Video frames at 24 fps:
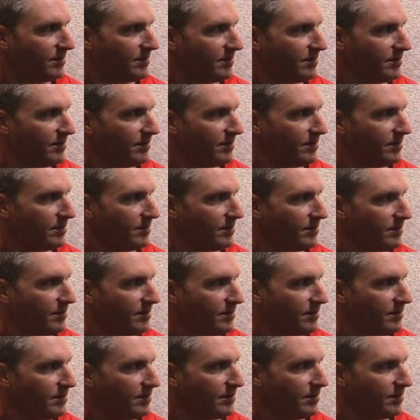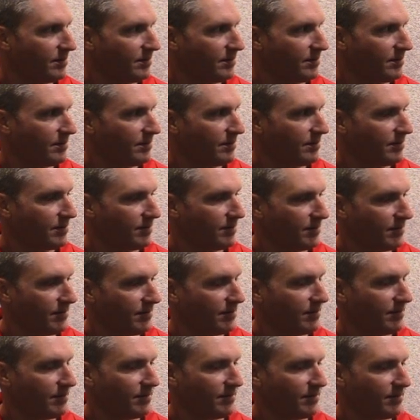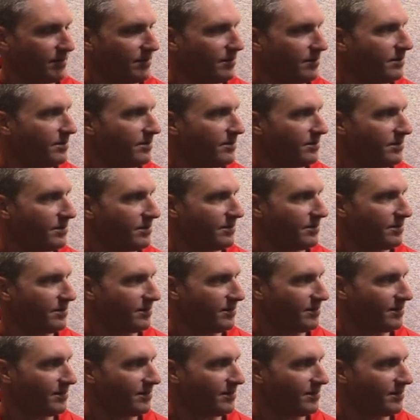(not speaking)